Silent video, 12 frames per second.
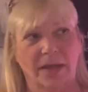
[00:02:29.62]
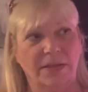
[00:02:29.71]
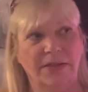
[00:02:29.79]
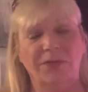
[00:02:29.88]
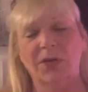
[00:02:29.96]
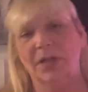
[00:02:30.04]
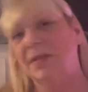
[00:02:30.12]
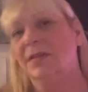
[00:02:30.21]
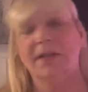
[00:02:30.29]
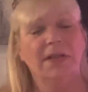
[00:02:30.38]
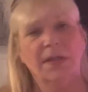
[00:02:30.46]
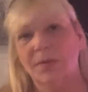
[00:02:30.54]
different
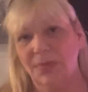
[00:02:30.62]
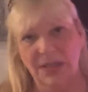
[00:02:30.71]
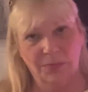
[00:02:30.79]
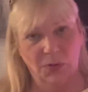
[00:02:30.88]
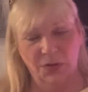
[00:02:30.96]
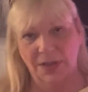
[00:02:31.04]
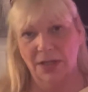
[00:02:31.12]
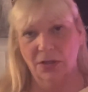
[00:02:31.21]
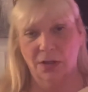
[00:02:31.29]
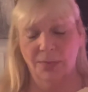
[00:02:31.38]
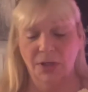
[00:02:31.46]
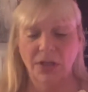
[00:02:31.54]
people that you're
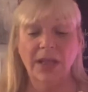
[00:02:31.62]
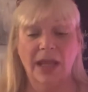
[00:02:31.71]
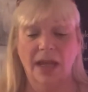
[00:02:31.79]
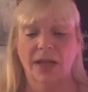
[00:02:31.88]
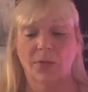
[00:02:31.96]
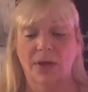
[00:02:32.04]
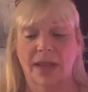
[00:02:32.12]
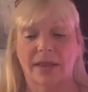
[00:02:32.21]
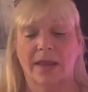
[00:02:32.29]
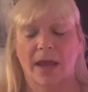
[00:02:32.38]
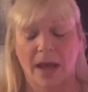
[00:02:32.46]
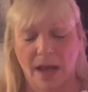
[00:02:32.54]
communicating with.
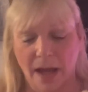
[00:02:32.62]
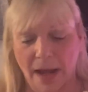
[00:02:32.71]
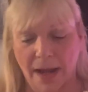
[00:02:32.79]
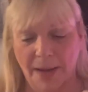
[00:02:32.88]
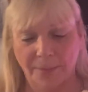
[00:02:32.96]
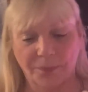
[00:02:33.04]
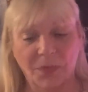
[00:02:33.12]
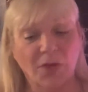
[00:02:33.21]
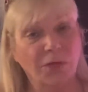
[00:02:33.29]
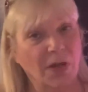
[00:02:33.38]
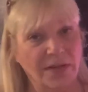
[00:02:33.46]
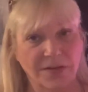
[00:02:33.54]

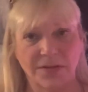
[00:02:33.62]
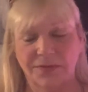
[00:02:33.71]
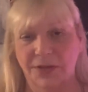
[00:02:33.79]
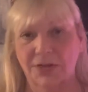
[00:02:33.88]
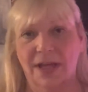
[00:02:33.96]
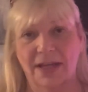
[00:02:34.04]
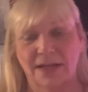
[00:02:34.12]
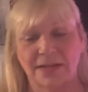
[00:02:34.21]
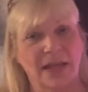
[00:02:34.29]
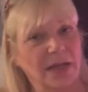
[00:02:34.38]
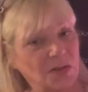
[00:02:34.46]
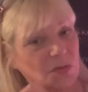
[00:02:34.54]
For others of you, like I
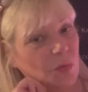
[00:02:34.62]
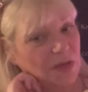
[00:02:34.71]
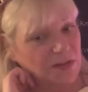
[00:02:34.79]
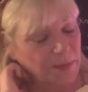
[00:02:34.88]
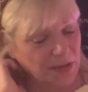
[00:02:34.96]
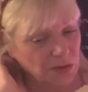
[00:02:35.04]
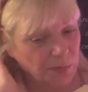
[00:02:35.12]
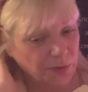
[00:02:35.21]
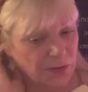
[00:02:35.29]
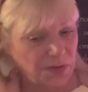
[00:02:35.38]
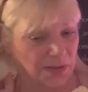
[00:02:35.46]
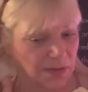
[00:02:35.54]
said, it's one special
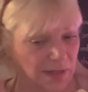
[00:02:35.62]
person